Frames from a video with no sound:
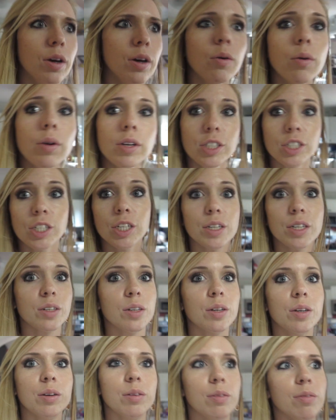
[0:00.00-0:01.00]
the
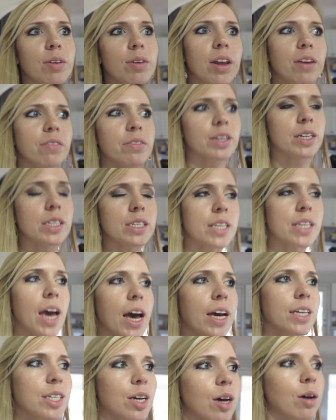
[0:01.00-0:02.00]
orchard, whatever,
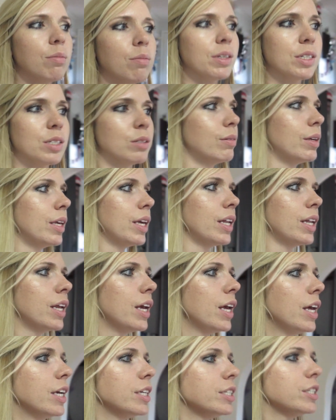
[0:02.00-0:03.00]
Skytop this weekend.
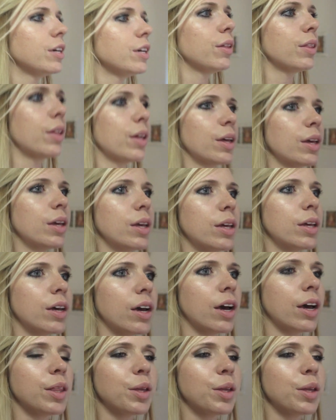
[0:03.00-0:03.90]
So the